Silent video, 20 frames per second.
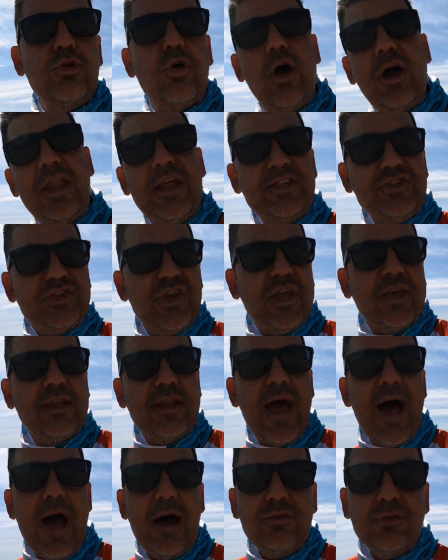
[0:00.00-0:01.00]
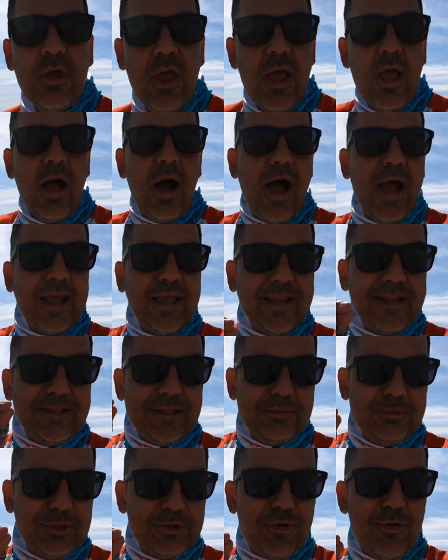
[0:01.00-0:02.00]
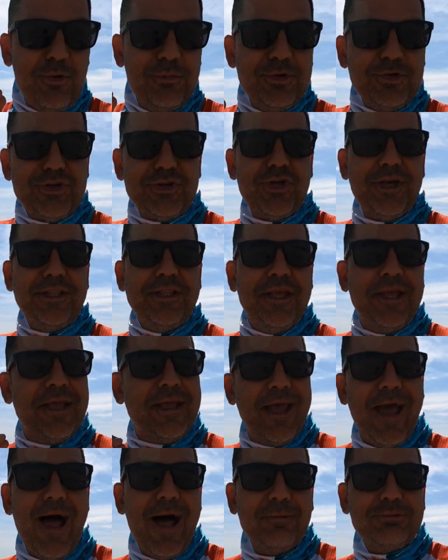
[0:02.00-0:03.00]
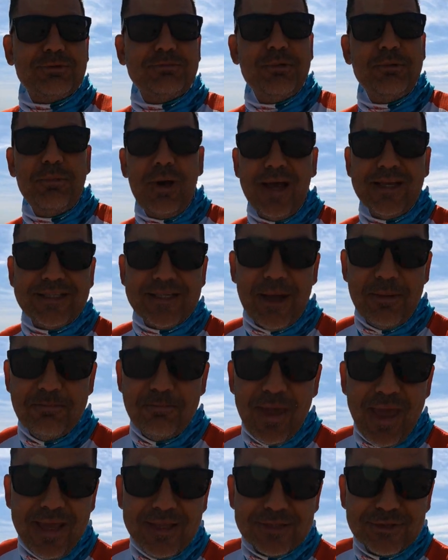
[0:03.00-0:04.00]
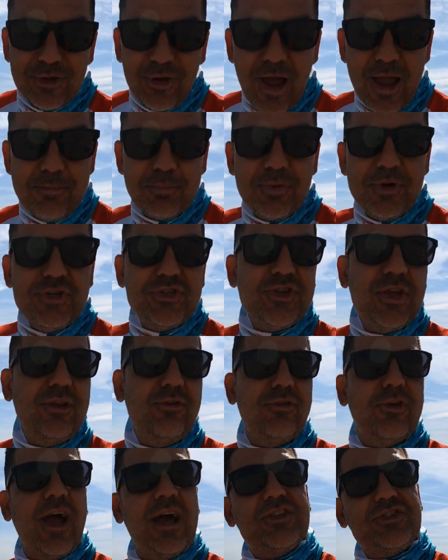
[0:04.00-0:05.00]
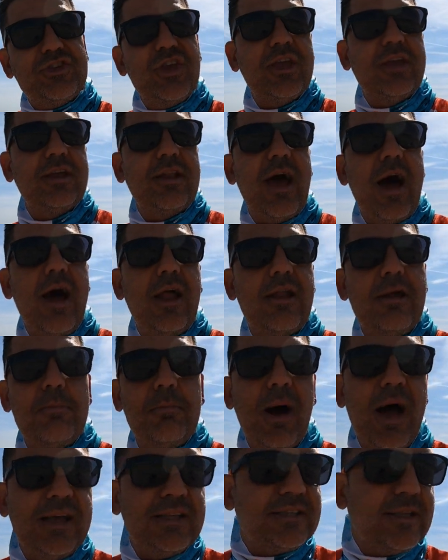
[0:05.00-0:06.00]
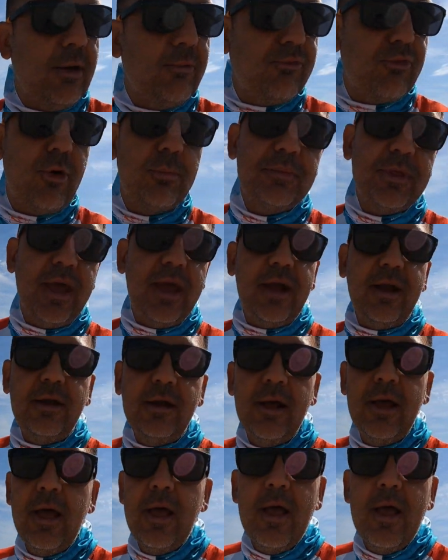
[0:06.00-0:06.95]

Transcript: Go ahead and check it out. I get a little bit commission, helps me buy some bait, so I appreciate if you guys check it out and buy some from there.